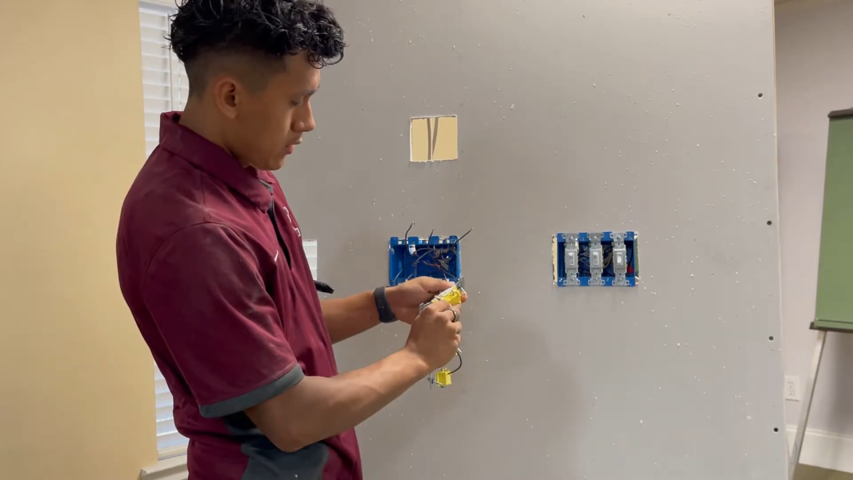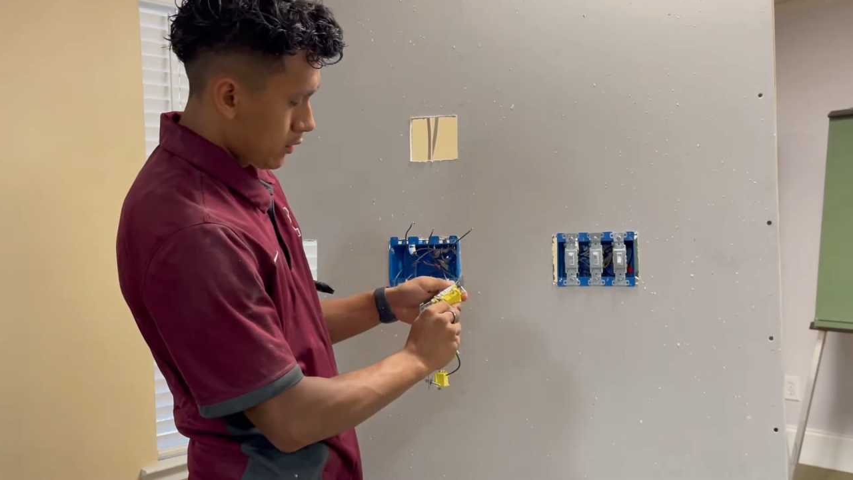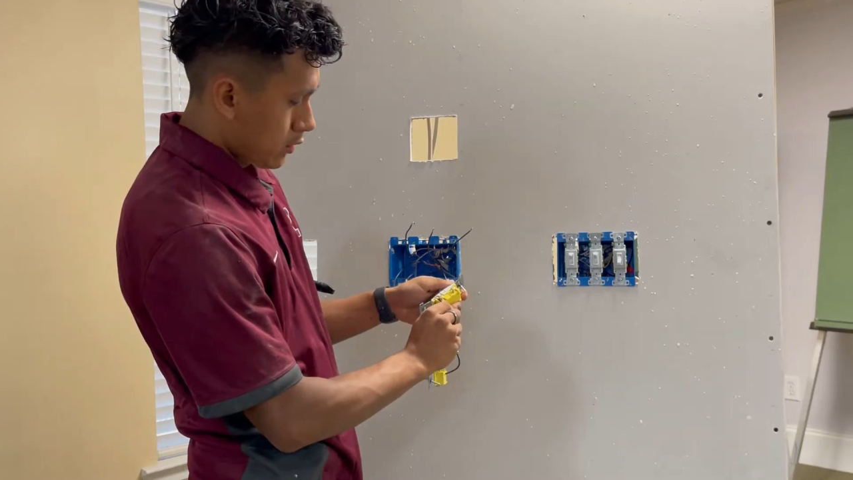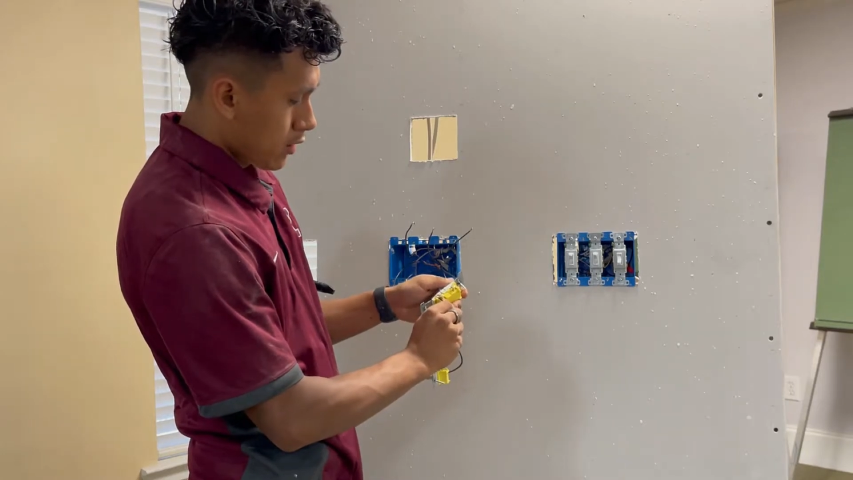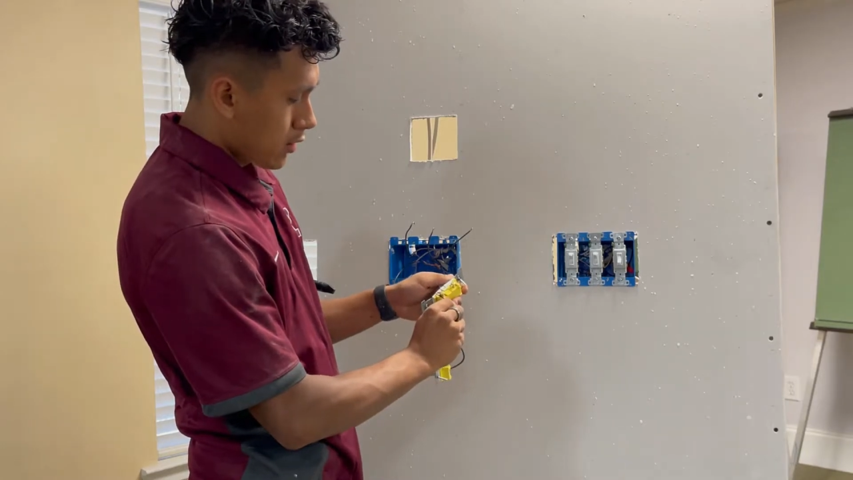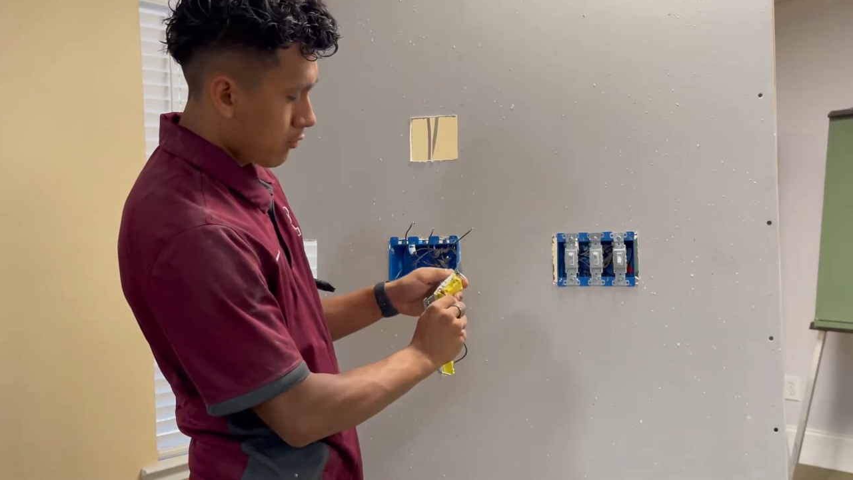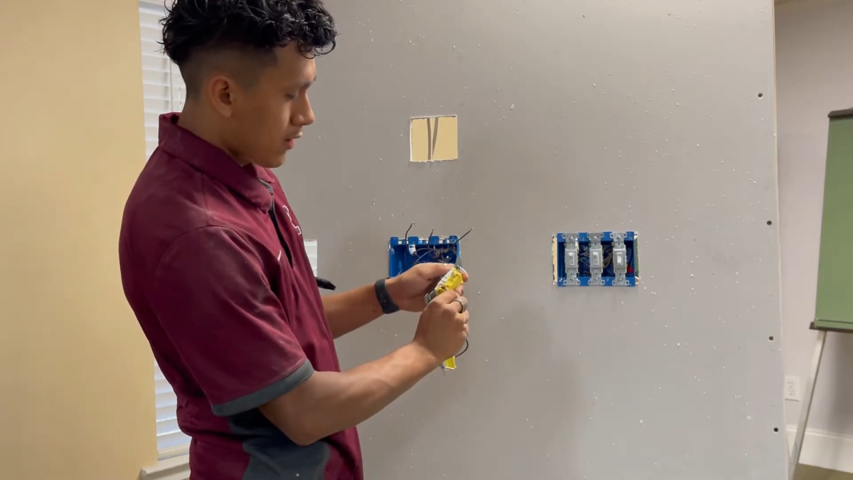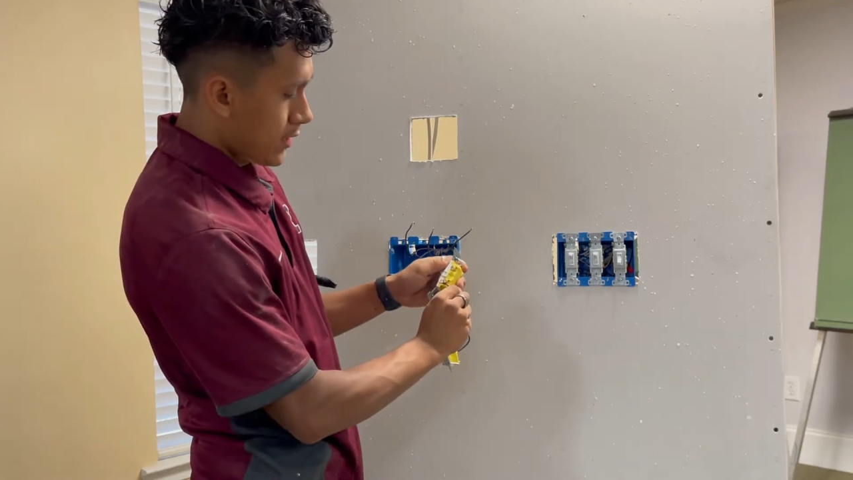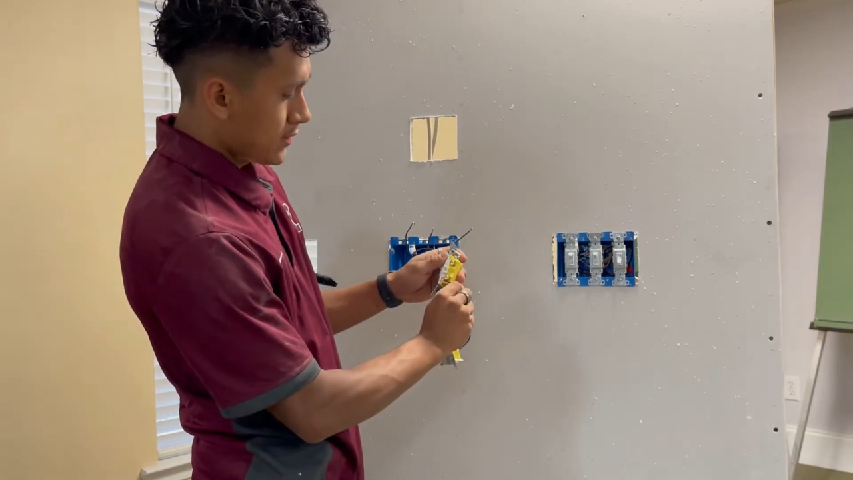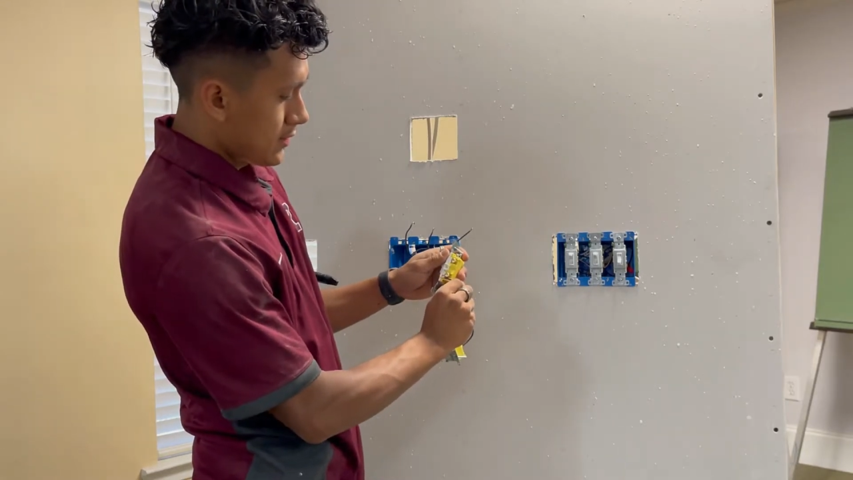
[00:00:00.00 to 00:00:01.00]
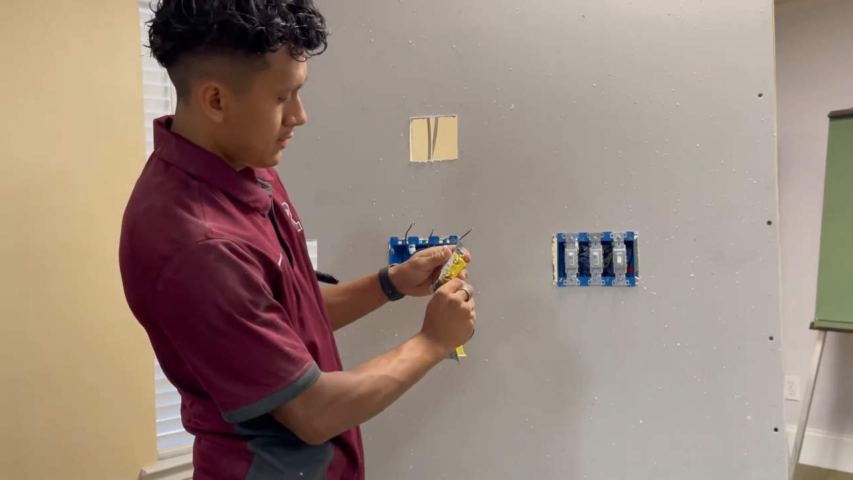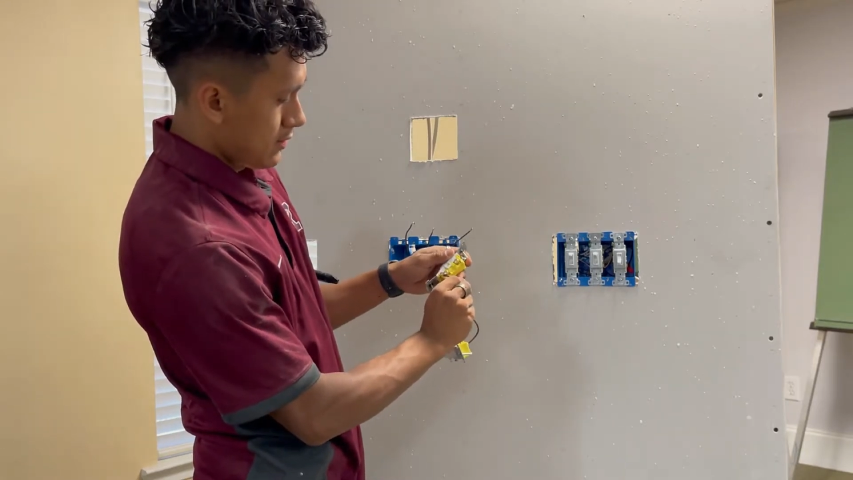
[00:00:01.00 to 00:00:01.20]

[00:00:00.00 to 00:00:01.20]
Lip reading: clockwise.